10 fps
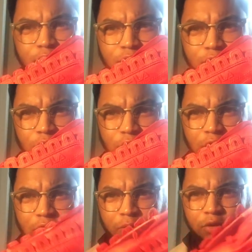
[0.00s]
so you
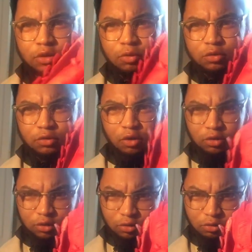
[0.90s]
can't really notice all
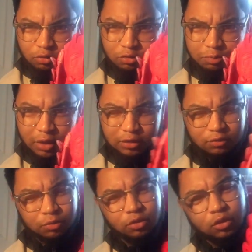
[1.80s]
the little
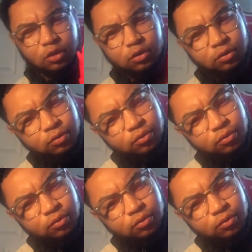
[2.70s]
spots within it,